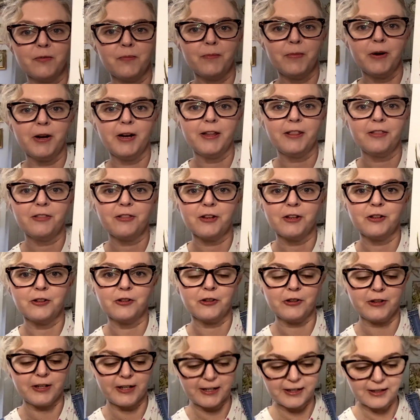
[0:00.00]
the month
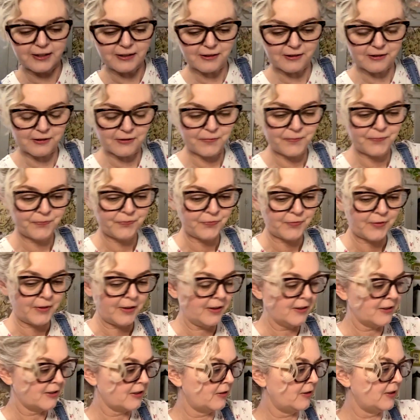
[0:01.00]
underneath.
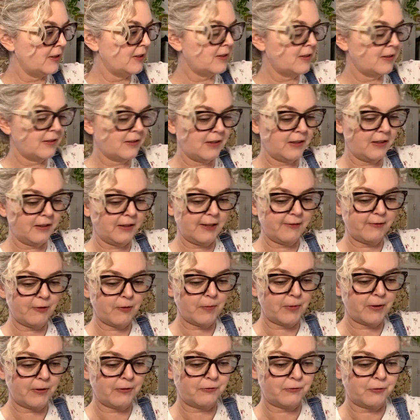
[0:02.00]
So this is the
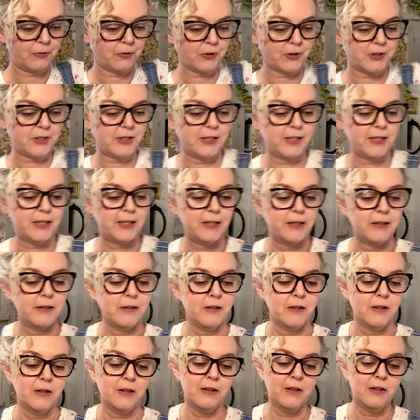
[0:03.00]
11 by
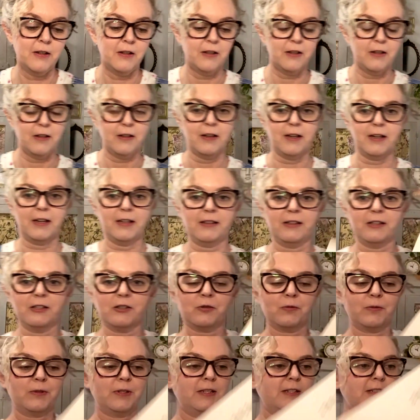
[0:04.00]
14, and
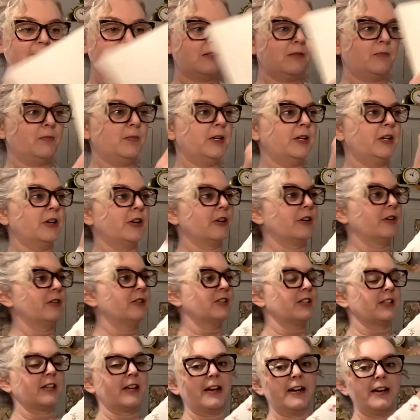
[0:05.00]
this one is the
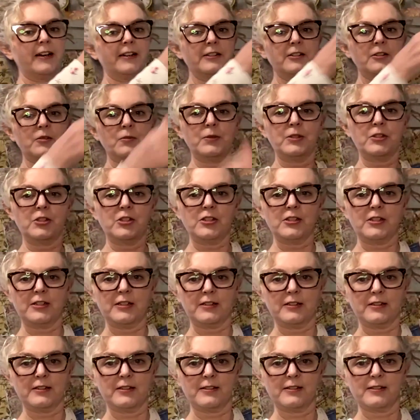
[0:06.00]
bigger size, which
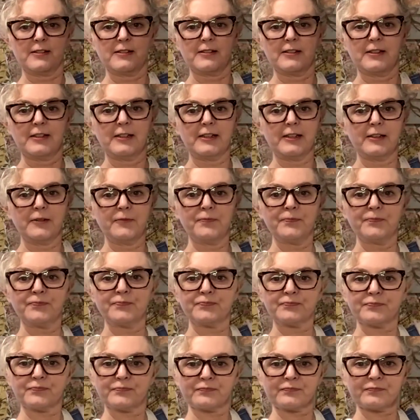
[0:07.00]
is the
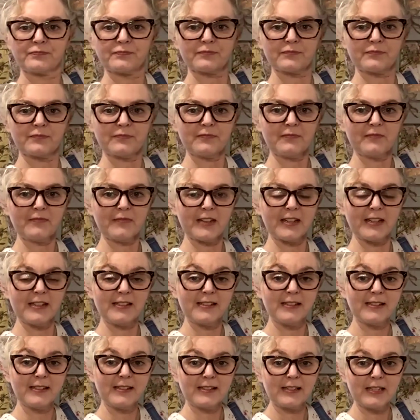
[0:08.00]

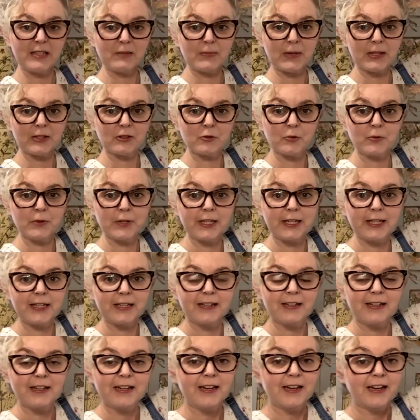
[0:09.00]
16 by
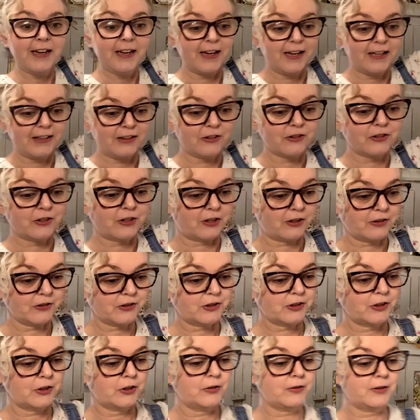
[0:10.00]
20, and there's
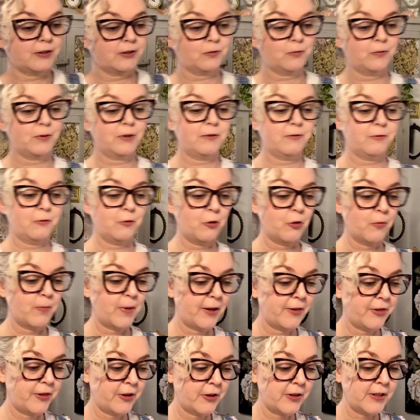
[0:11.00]
also a 24
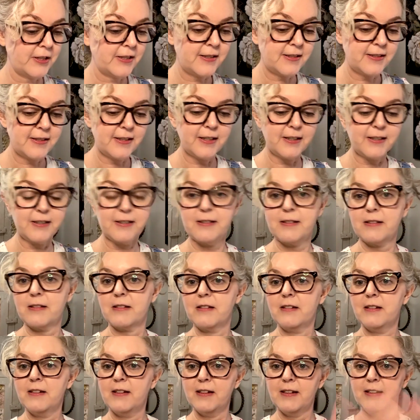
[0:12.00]
by 36
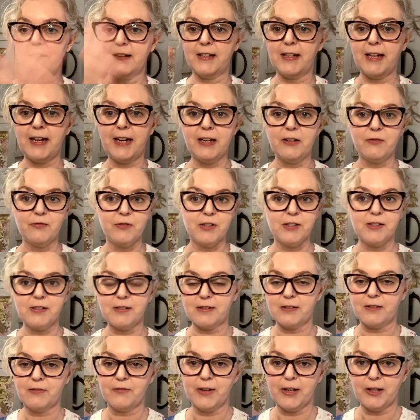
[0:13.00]

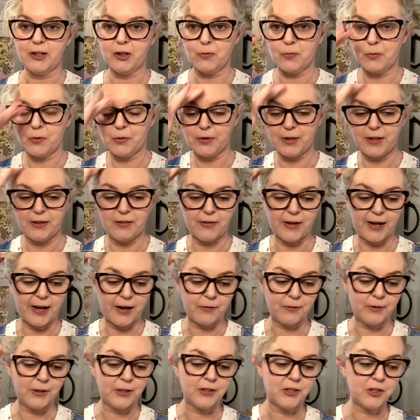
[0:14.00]
canvas available in
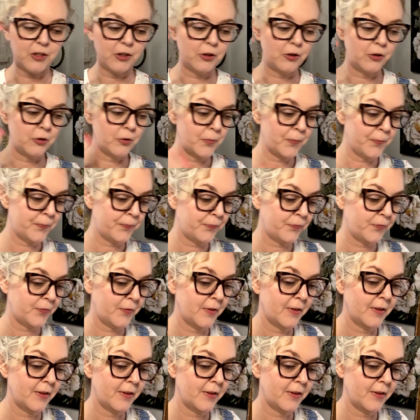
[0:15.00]
that one too.